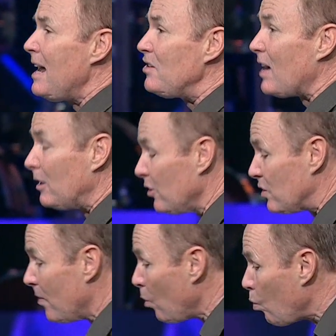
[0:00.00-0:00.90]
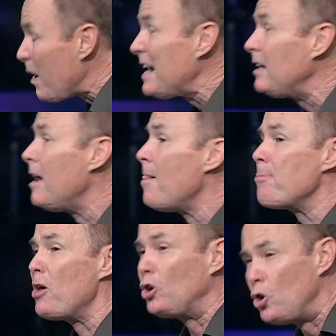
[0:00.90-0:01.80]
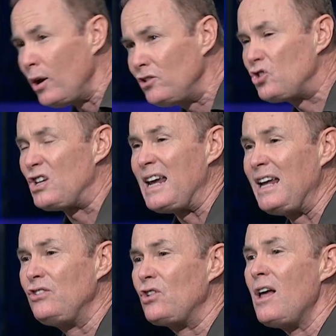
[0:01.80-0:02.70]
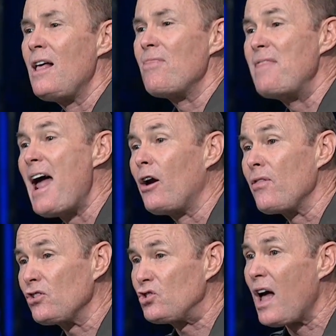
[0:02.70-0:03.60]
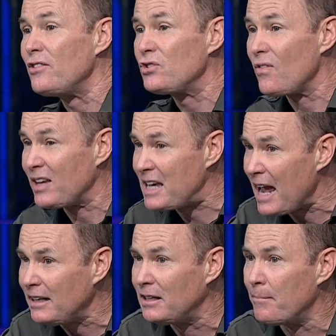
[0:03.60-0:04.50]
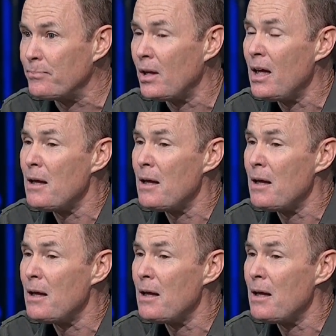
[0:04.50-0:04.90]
he said, Listen, the wheat, the good seeds, they are the sons of the kingdom,